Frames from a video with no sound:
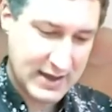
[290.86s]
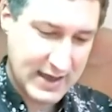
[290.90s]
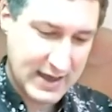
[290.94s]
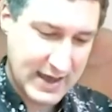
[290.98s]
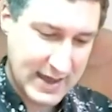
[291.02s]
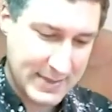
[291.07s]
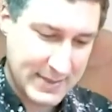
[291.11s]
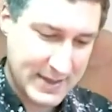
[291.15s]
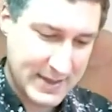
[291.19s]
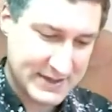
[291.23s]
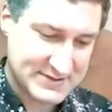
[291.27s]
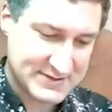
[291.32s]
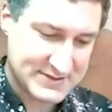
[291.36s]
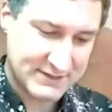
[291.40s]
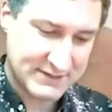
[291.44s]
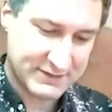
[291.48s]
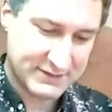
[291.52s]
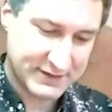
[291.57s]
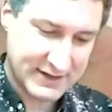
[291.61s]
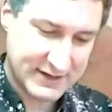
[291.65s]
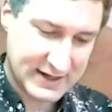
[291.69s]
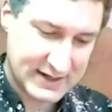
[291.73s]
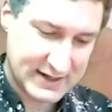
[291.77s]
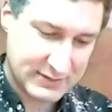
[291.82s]
and that's
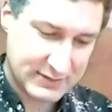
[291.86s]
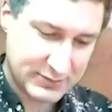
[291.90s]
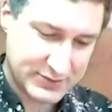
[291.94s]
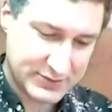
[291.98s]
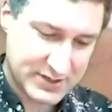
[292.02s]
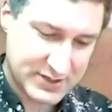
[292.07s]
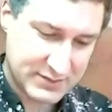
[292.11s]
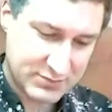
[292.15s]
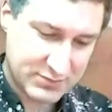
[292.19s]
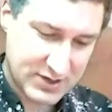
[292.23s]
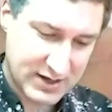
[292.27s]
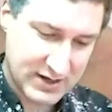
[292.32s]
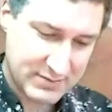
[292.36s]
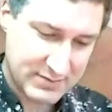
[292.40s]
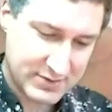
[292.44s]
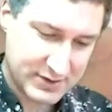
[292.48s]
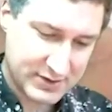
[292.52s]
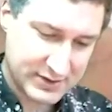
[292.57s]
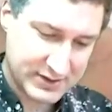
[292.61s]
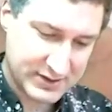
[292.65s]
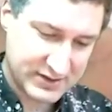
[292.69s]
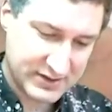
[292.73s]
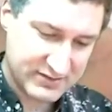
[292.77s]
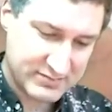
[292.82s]
definitely not equal to the
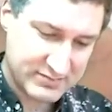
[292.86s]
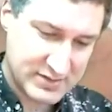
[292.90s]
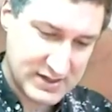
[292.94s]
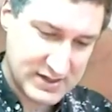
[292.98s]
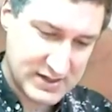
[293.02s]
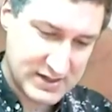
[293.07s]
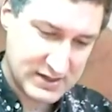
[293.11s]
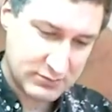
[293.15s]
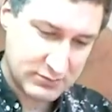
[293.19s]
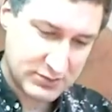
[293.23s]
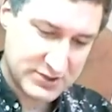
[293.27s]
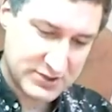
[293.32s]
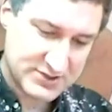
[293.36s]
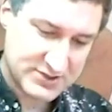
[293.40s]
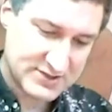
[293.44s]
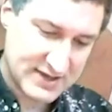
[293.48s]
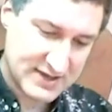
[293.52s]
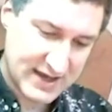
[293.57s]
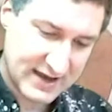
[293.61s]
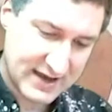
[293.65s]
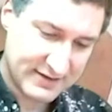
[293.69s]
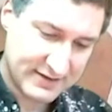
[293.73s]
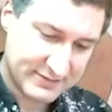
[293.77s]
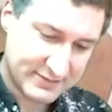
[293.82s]
probability of B, which is a
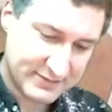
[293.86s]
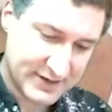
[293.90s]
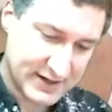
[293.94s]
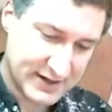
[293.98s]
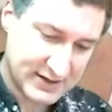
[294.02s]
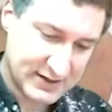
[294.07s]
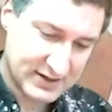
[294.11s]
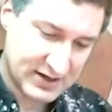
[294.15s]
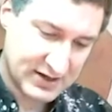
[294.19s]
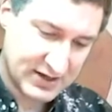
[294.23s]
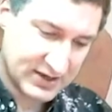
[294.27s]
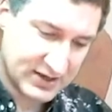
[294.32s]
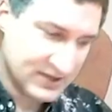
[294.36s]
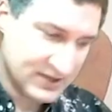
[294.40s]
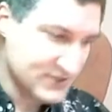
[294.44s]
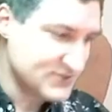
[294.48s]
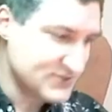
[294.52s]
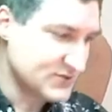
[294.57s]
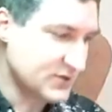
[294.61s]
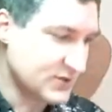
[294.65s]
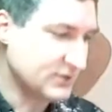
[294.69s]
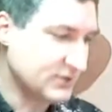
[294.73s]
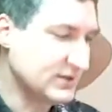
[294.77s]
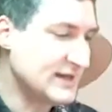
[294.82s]
half, right?
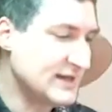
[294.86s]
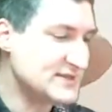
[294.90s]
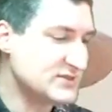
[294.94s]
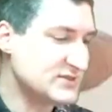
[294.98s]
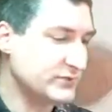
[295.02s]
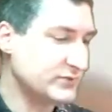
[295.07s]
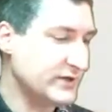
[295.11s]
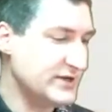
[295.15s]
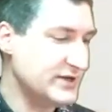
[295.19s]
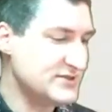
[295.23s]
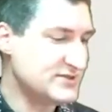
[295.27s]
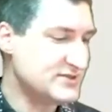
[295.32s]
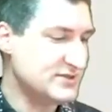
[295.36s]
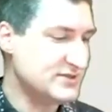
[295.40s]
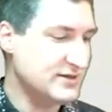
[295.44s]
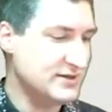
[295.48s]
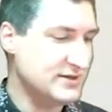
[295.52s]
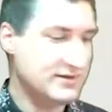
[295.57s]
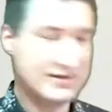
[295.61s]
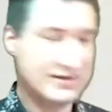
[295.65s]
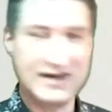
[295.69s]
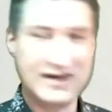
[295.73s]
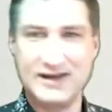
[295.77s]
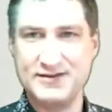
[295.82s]
So there are lots of ways
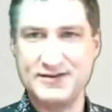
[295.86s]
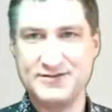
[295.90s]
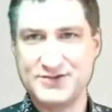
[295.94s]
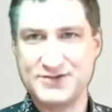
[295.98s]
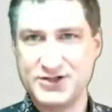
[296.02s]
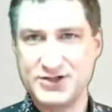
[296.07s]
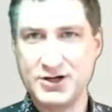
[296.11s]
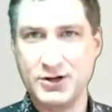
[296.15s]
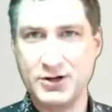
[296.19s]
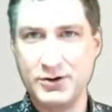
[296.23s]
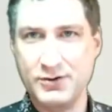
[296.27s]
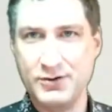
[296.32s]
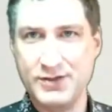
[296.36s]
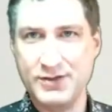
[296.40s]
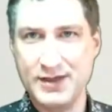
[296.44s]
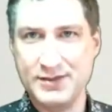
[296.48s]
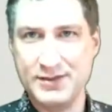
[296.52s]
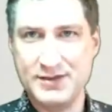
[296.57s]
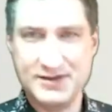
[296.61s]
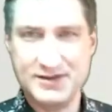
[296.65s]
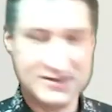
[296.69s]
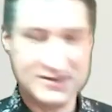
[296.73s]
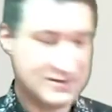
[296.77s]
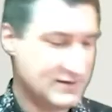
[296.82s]
to kind of show that
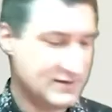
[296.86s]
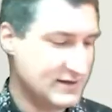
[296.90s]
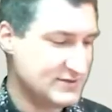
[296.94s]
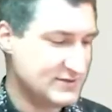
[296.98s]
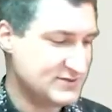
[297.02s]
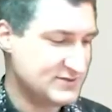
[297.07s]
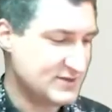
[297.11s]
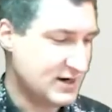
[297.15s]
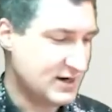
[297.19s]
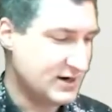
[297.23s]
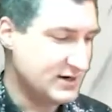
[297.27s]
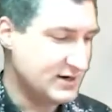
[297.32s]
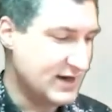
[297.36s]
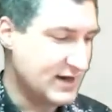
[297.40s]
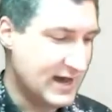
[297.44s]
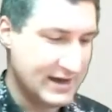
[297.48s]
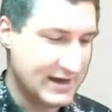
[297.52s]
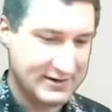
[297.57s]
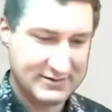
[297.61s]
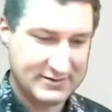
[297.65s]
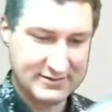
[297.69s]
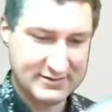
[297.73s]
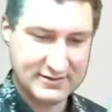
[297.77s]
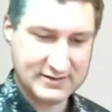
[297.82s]
these events are
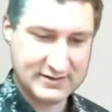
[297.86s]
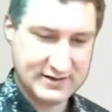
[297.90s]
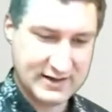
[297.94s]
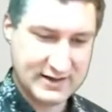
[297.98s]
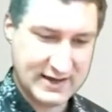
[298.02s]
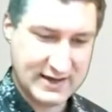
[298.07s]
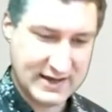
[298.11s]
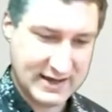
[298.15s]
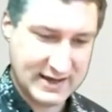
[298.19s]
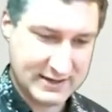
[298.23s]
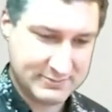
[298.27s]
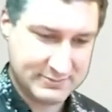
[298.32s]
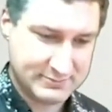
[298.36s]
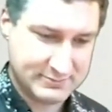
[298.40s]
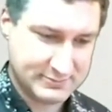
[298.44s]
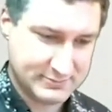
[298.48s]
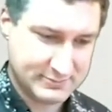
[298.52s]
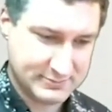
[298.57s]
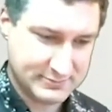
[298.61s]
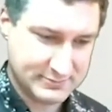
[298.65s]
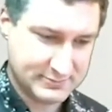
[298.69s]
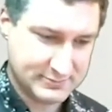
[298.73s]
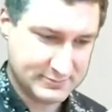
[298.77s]
not um,